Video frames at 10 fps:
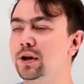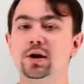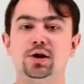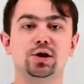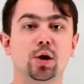
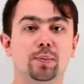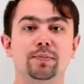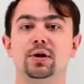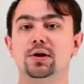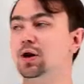So,
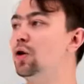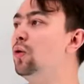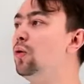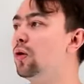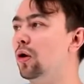the
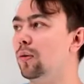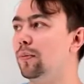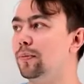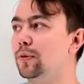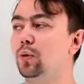Coulomb.
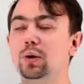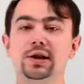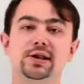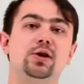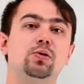What
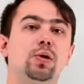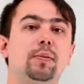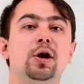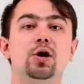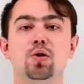is a Coulomb?
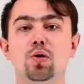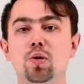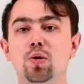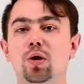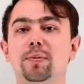
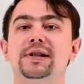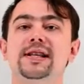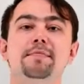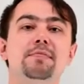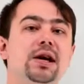Coulomb is a
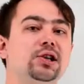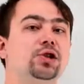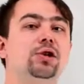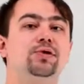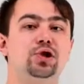measure
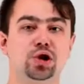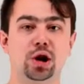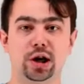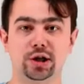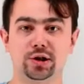of
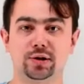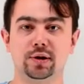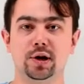charge.